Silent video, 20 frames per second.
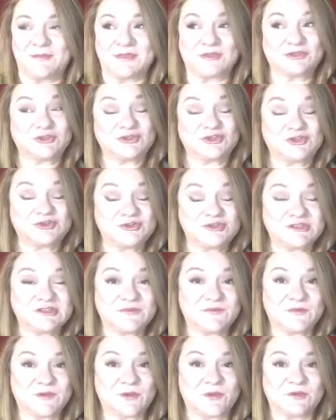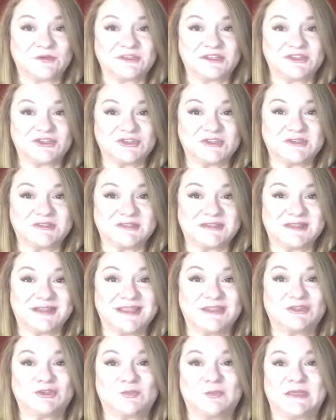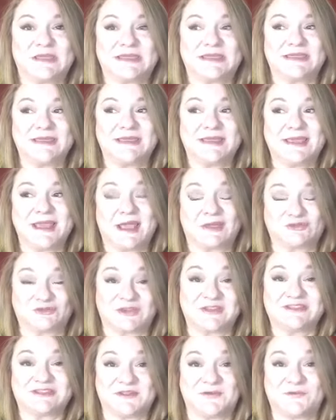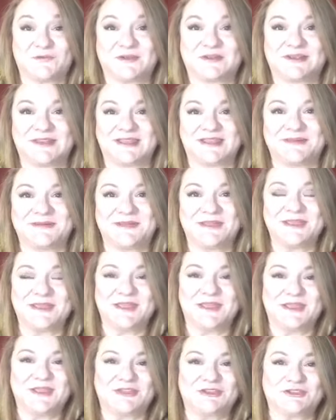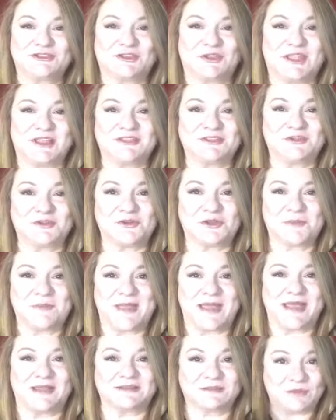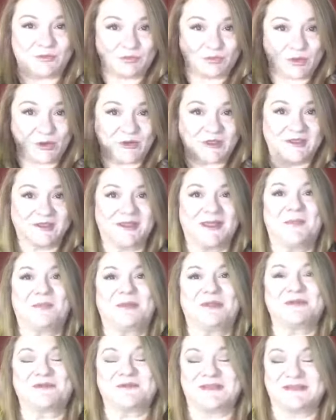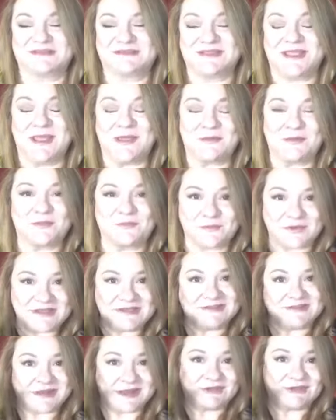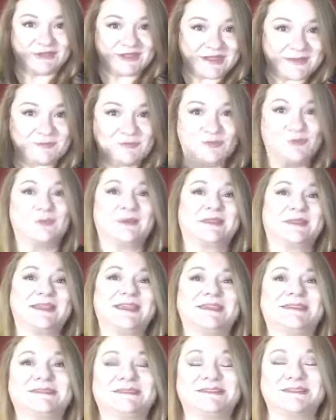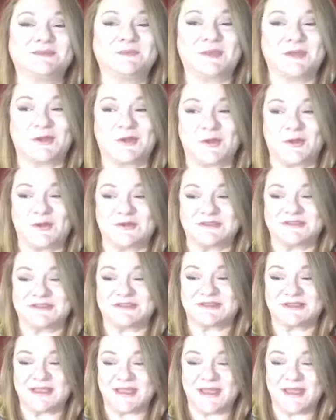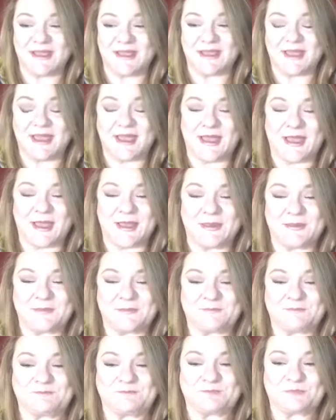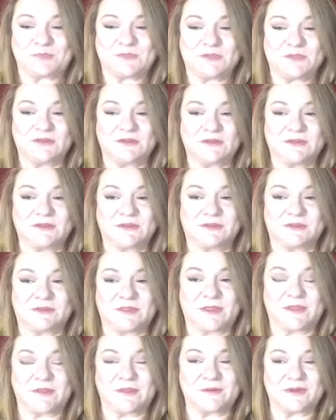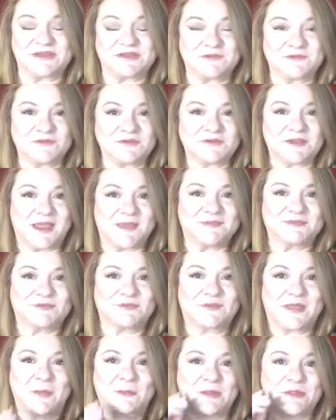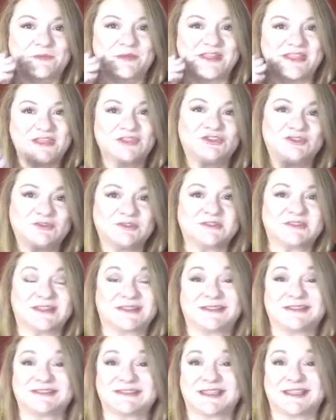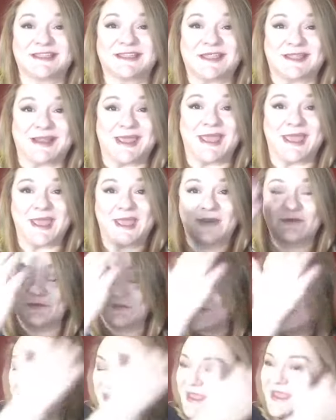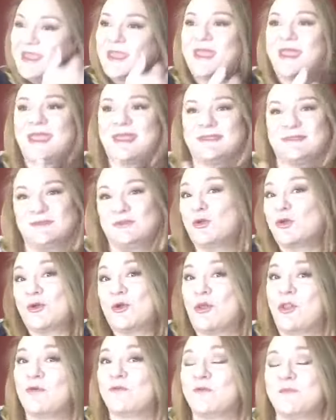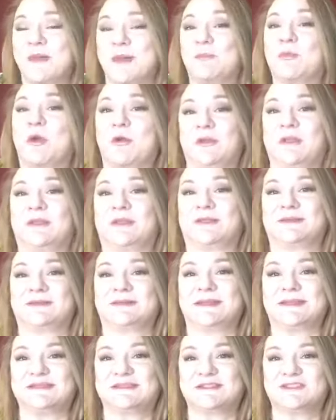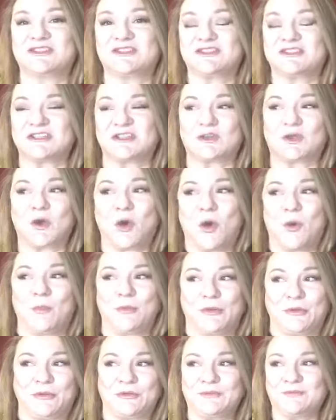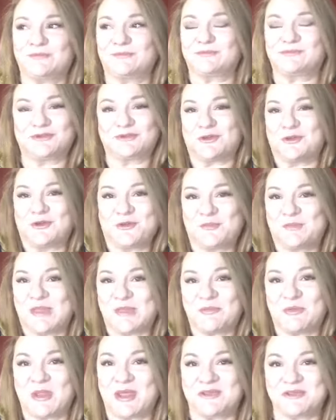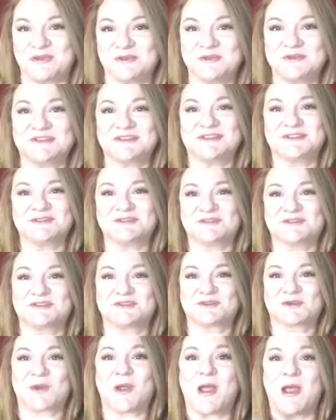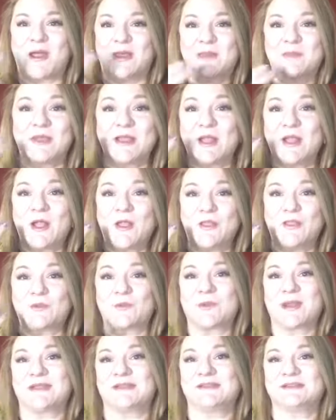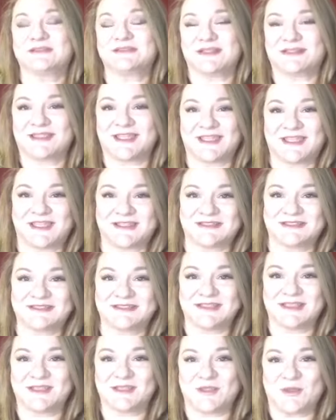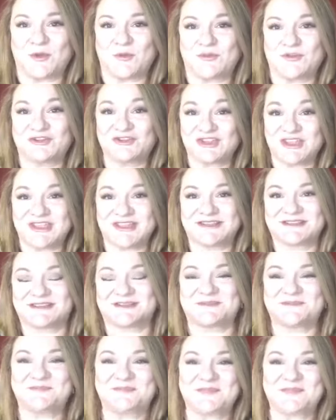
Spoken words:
They're two different conditions and need to be addressed differently. So let's talk about broken capillaries. Now, the reason I keep doing this is because there are different types of capillary issues that the skin can have, and not all of them are broken. It's just a common term people are using to describe the redness that they can see on the cheeks.